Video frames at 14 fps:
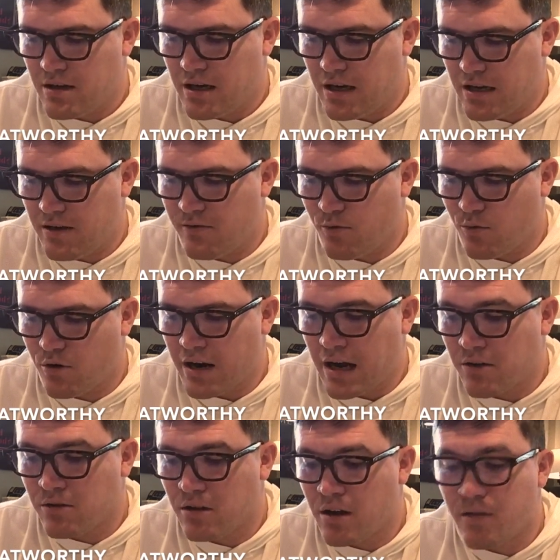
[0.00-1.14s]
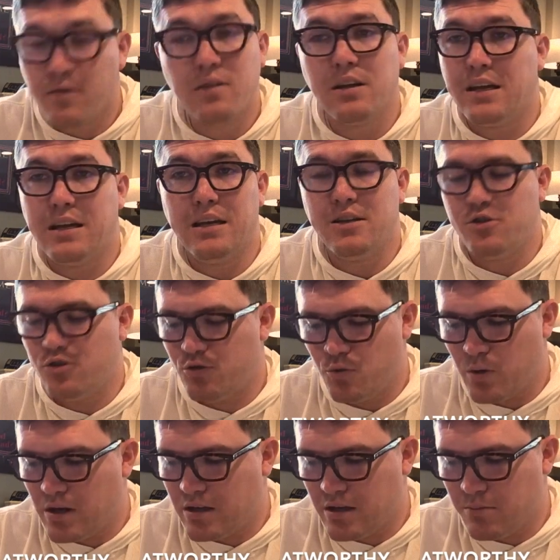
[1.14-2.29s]
84 how lovely is your
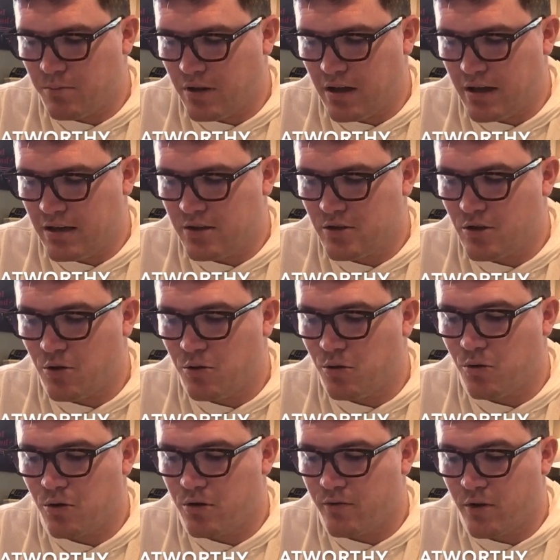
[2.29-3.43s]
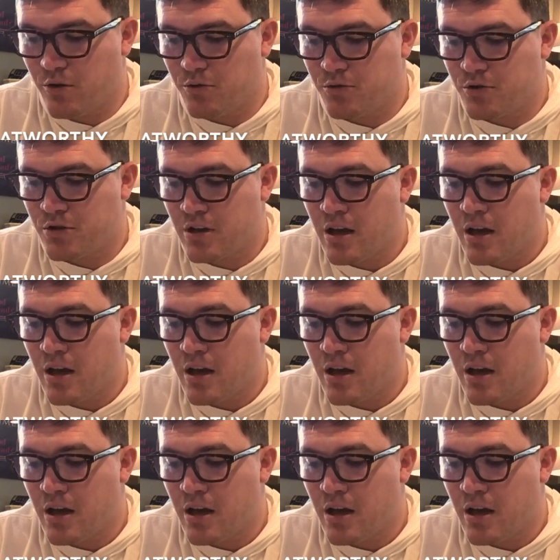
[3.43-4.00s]
dwelling place o lord of hosts